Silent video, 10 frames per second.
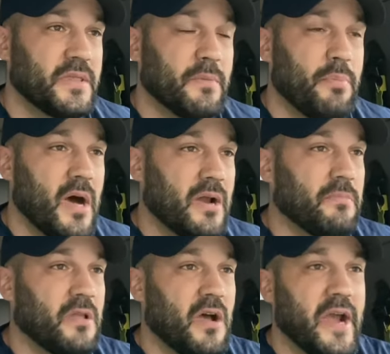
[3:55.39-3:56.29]
the
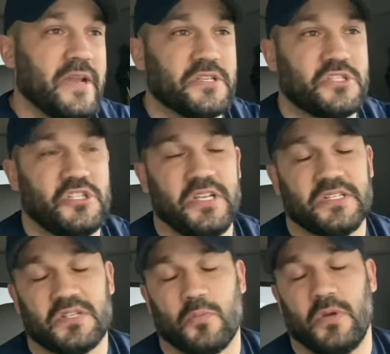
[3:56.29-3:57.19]
bottom line is
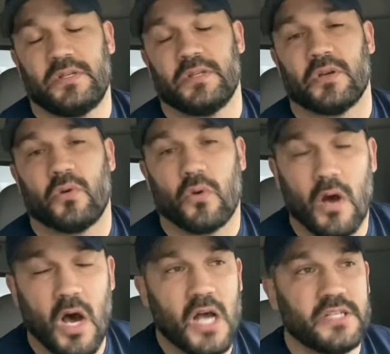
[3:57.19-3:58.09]
Jesus went to the
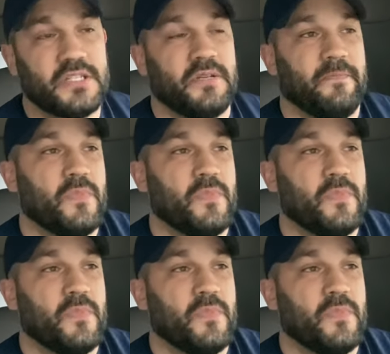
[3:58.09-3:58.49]
cross.